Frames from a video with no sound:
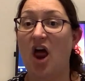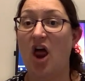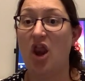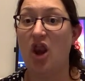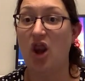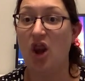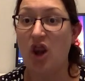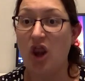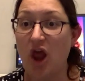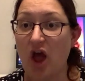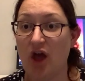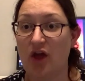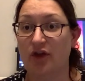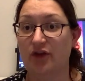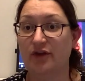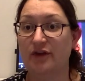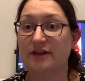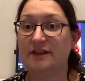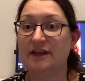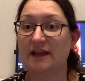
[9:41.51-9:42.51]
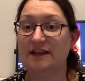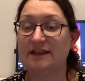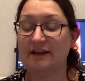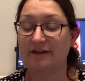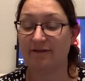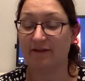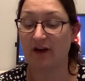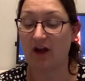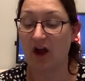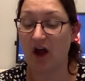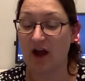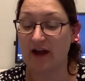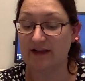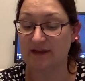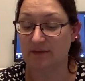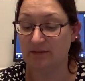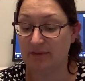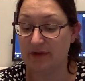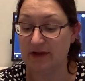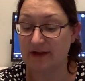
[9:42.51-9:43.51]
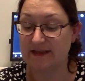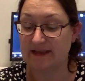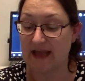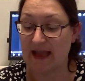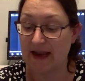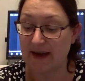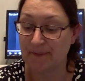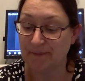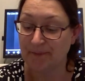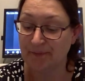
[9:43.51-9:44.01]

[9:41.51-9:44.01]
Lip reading: loads of different kinds of music.